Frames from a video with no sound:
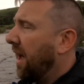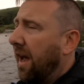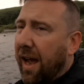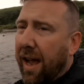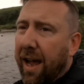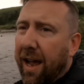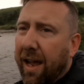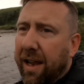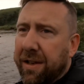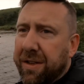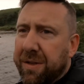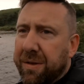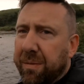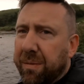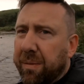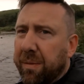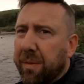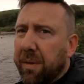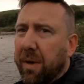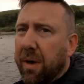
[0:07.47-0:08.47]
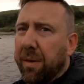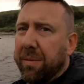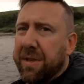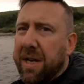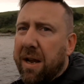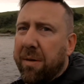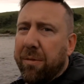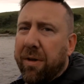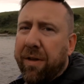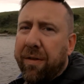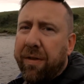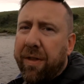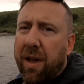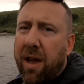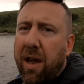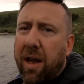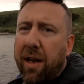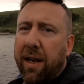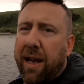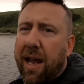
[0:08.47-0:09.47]
and I'm down with
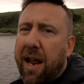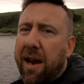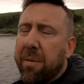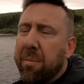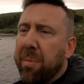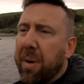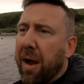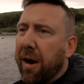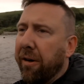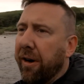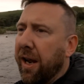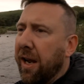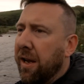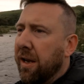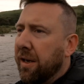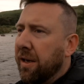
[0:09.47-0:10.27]
Ken and Barry.